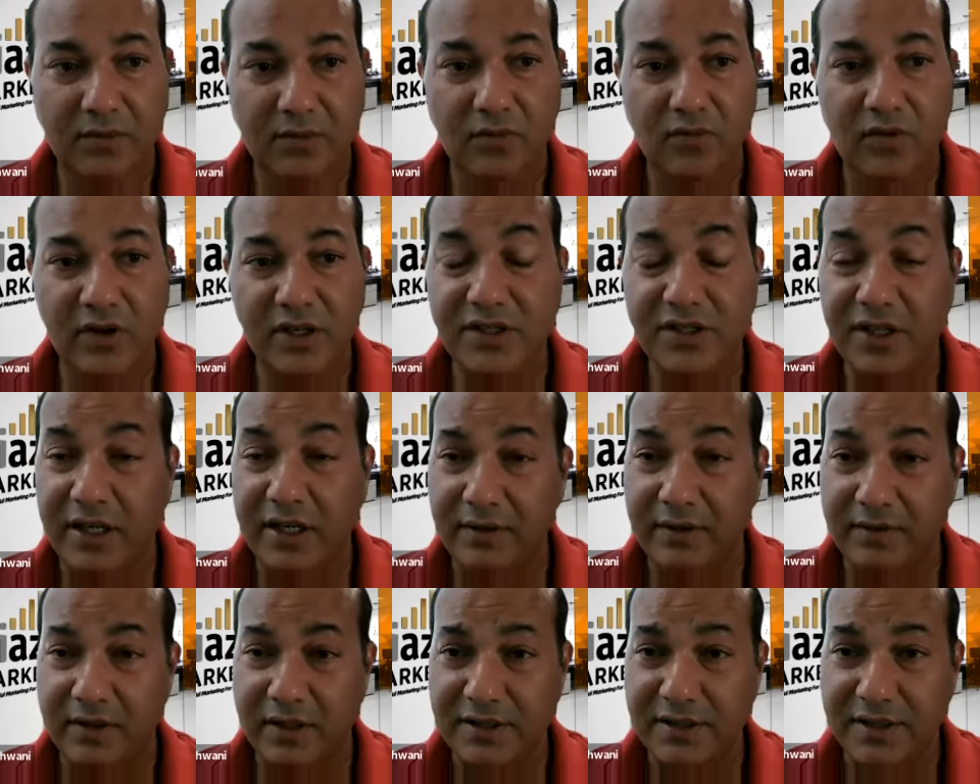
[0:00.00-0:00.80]
which
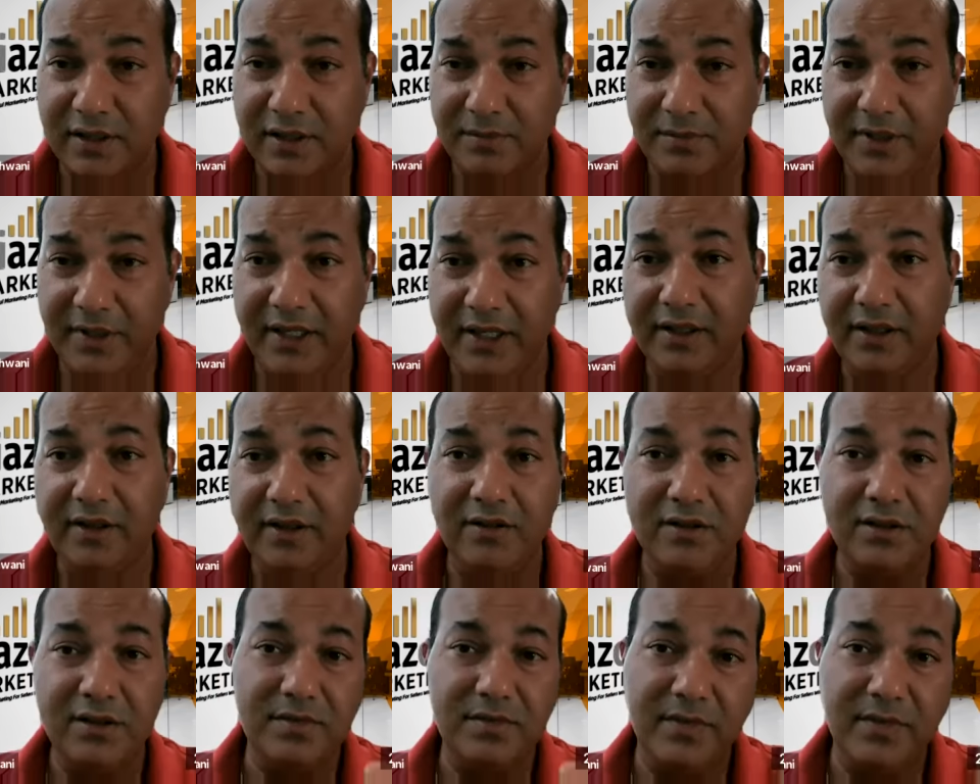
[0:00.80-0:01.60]
keywords are being
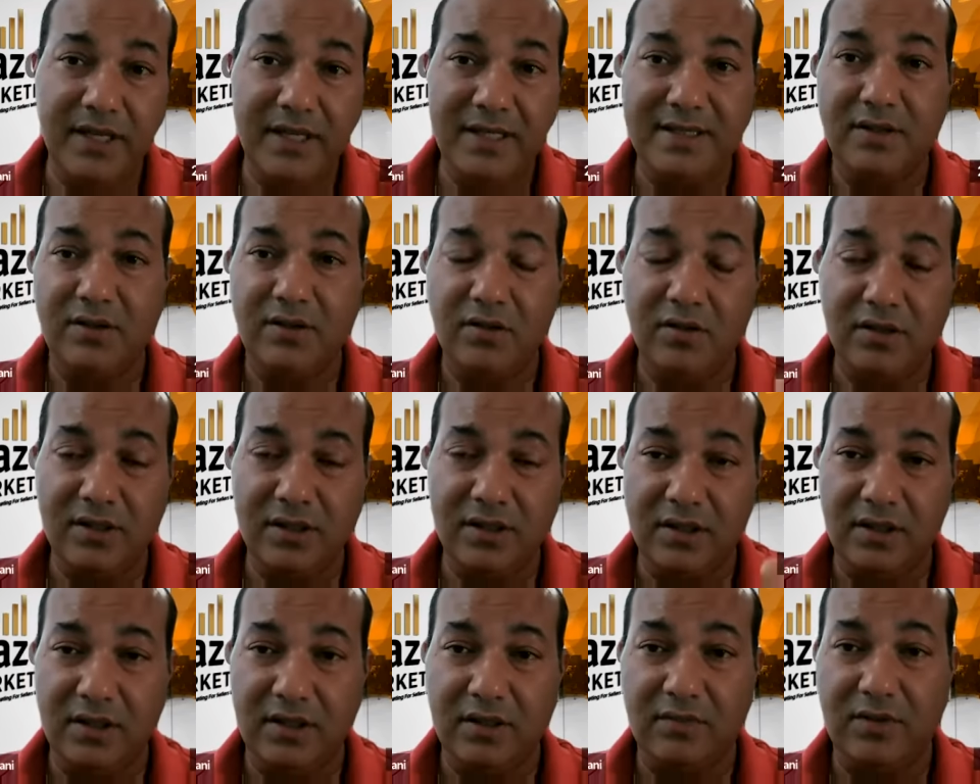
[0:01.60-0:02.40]
used means
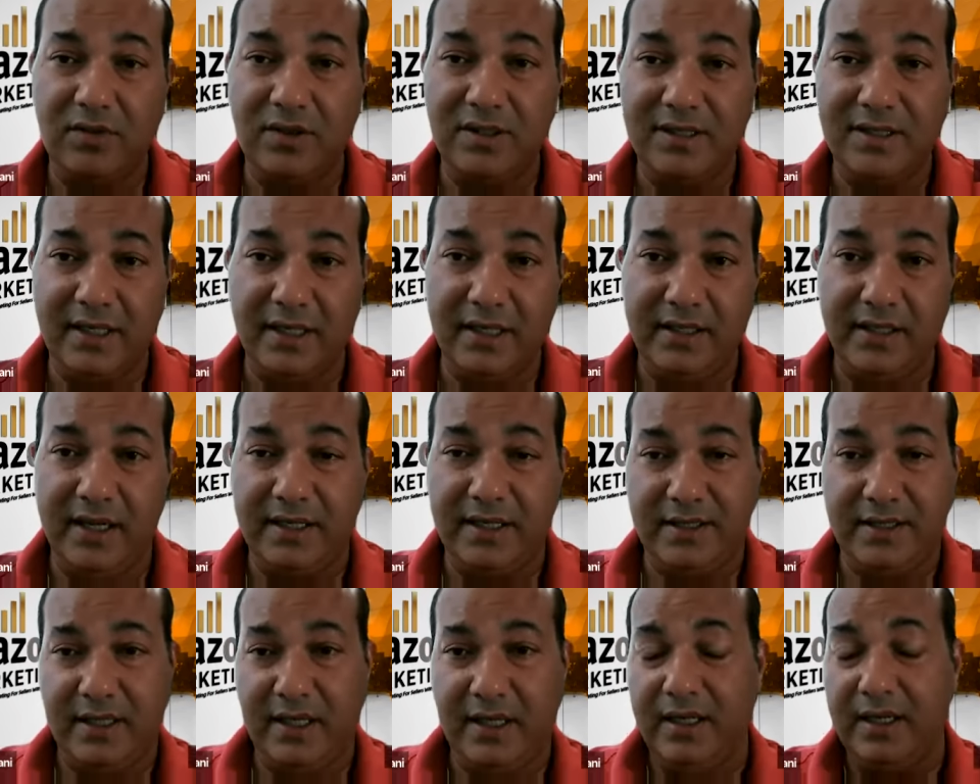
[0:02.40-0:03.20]
those are the ones
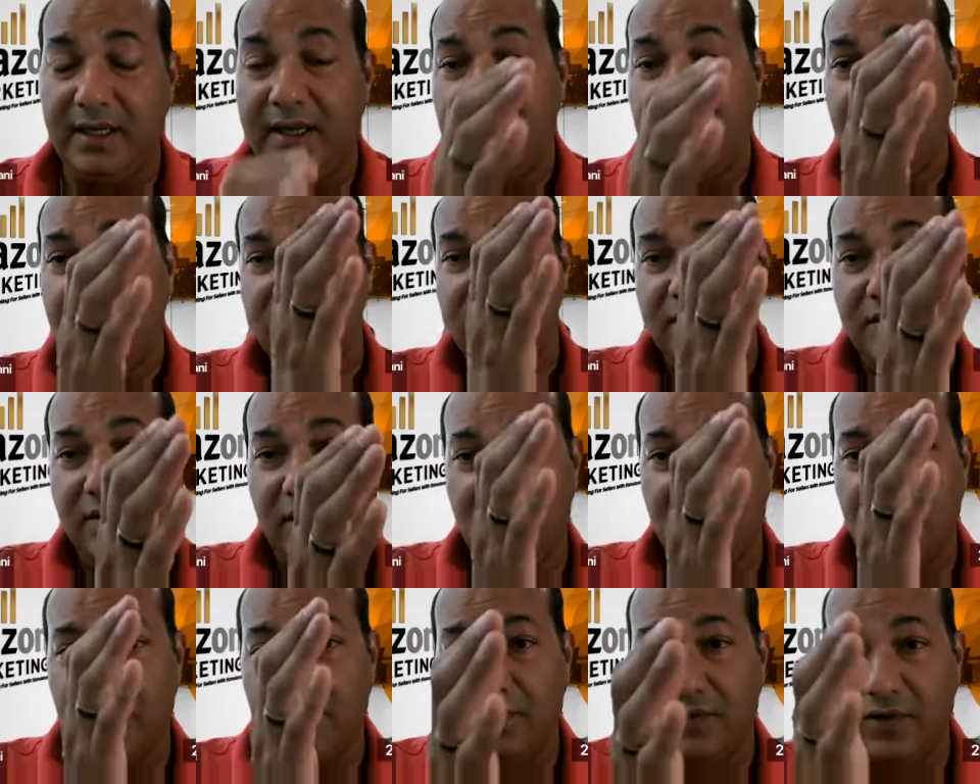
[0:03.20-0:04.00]
indexing.
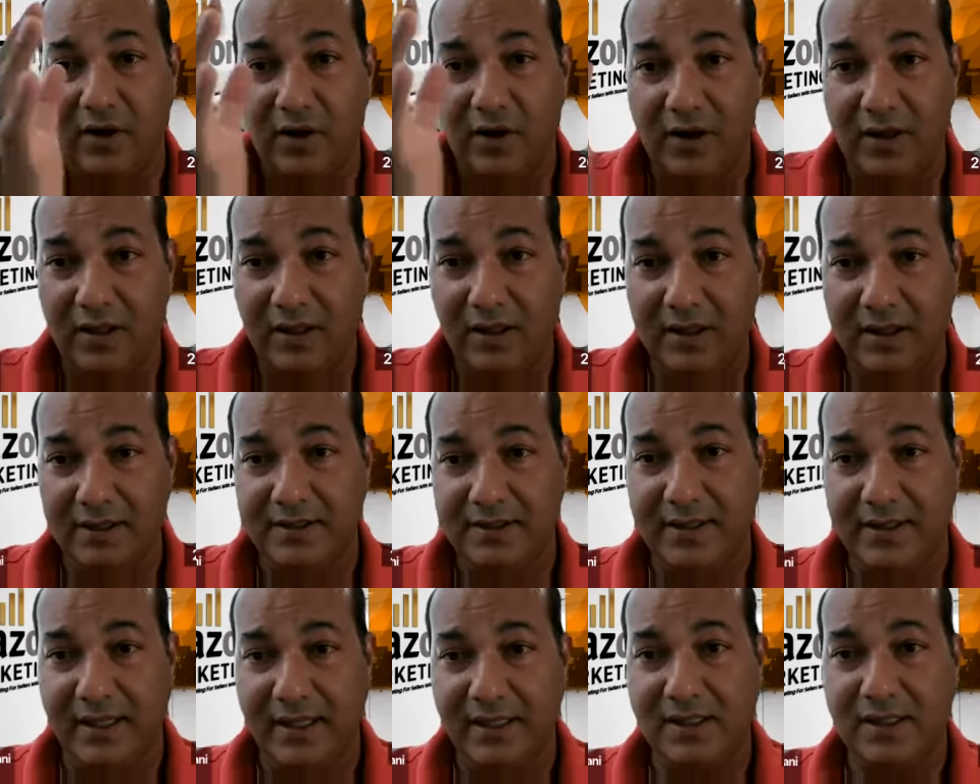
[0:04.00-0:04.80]
So out of all the
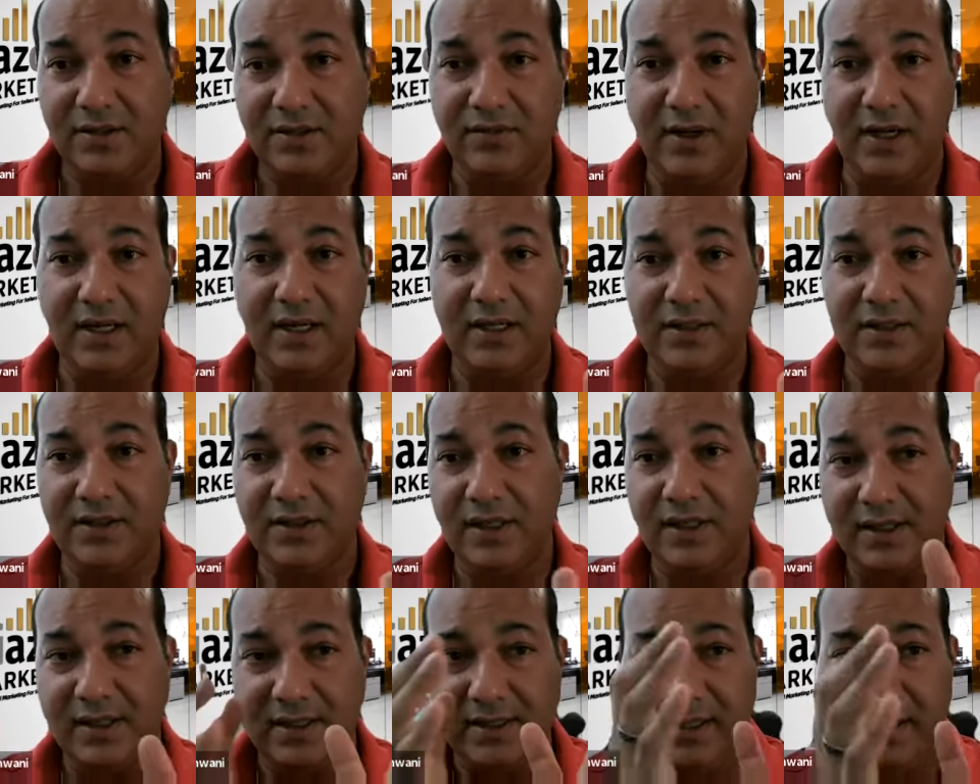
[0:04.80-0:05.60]
10
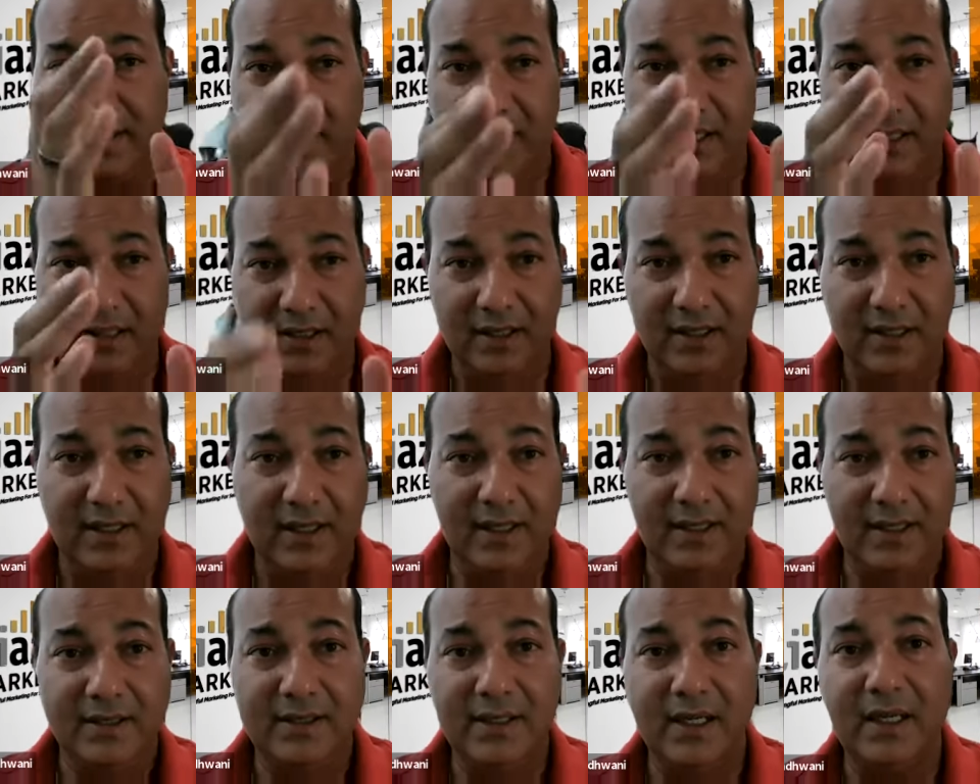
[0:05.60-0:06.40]
strategies, 10
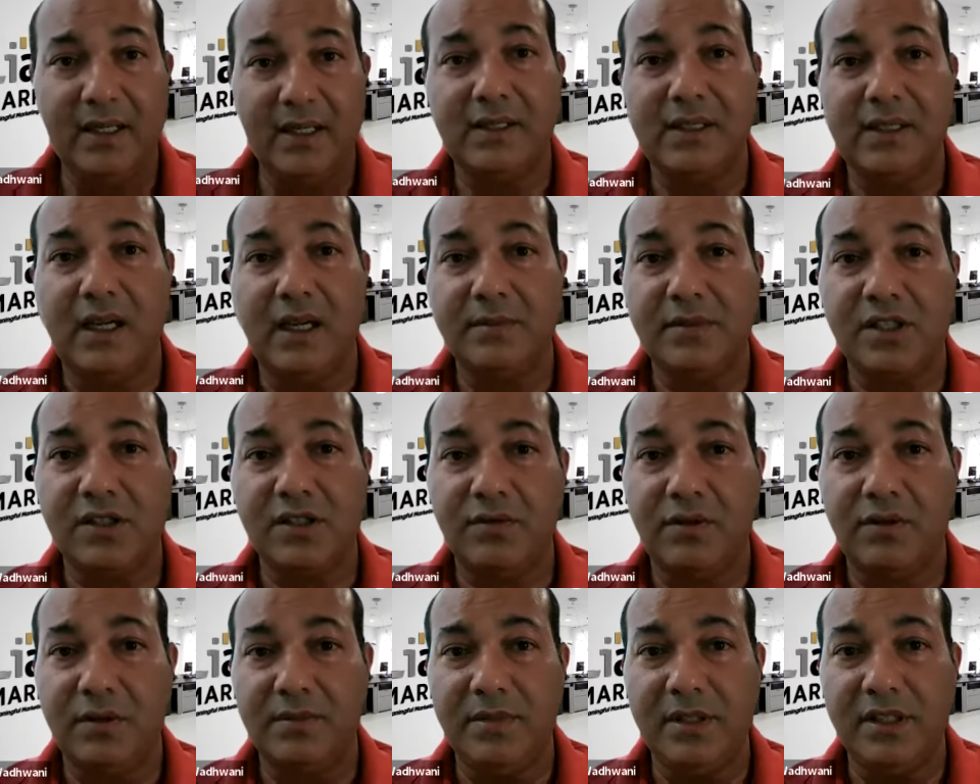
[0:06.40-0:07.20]
times
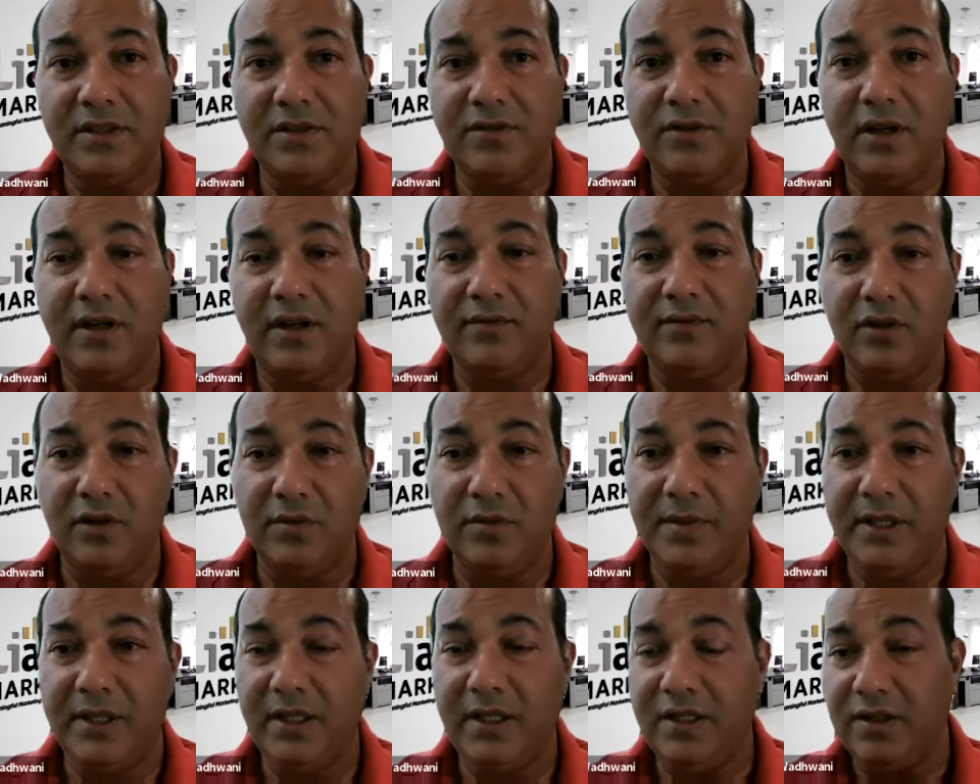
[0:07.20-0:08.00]
scribbles you have
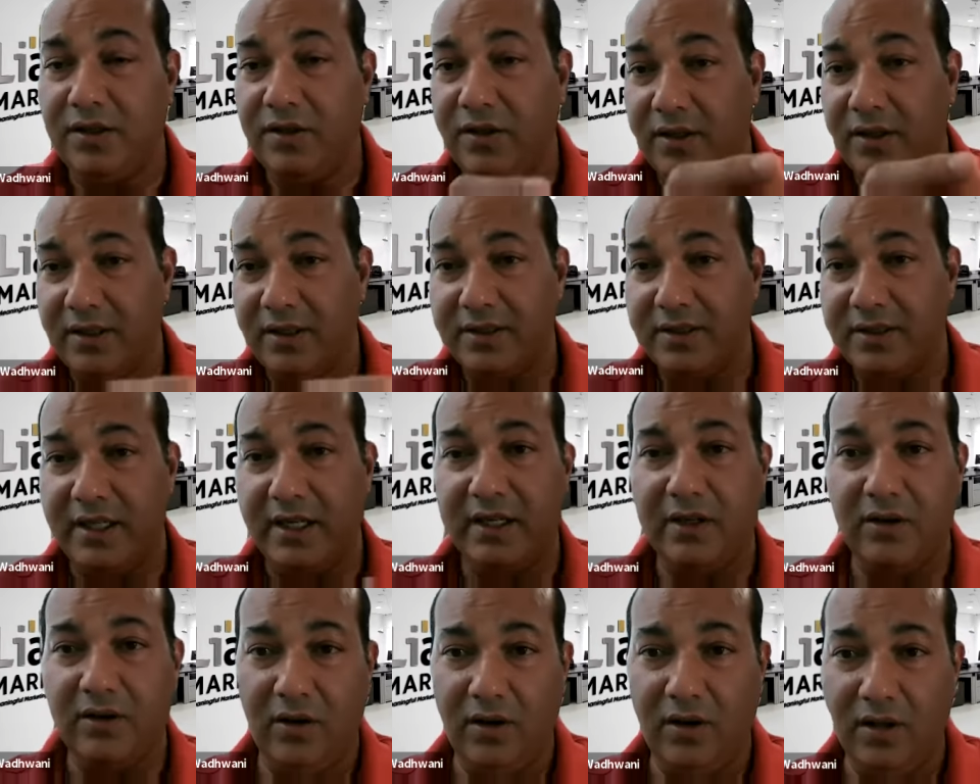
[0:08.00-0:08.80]
opened, you're going to
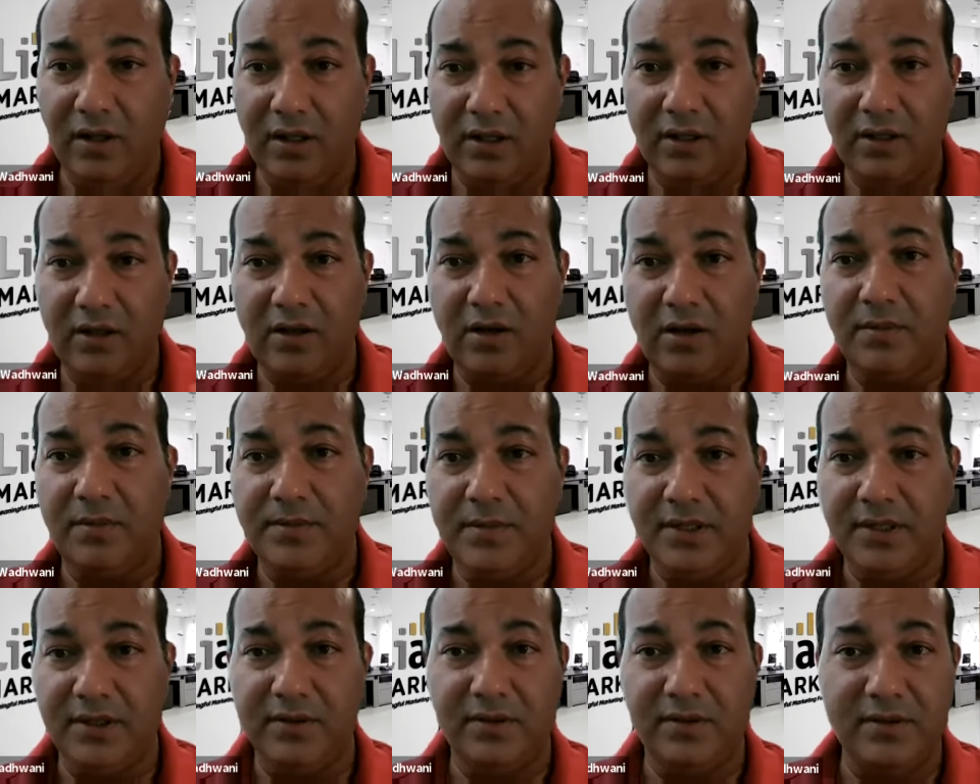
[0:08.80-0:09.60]
take all the
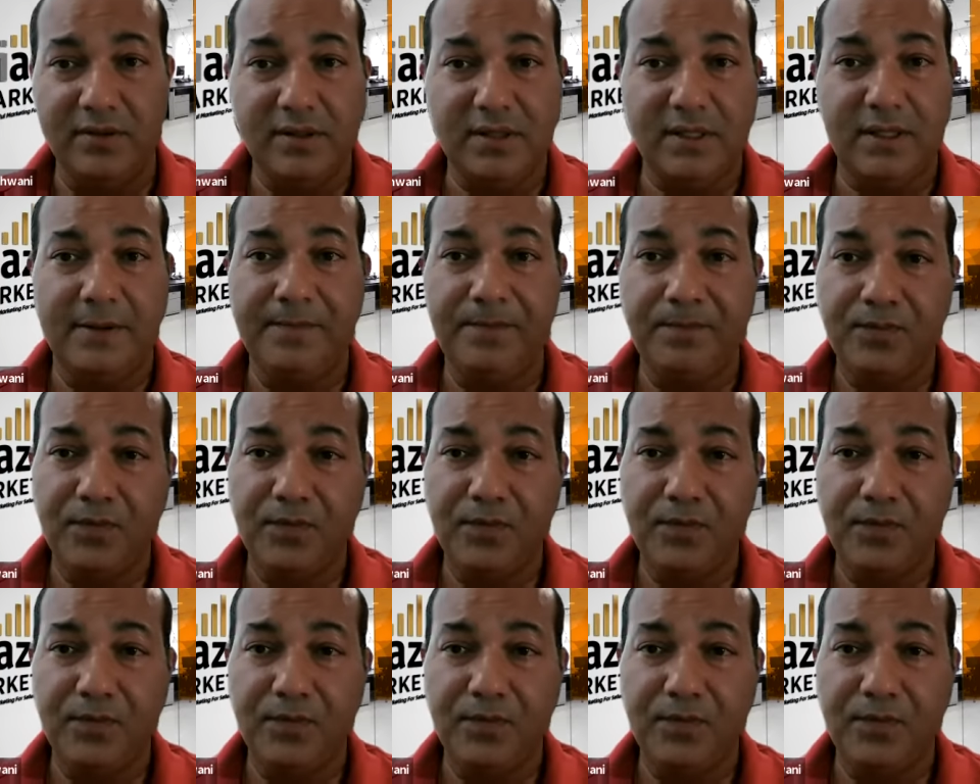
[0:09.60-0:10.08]
copy used,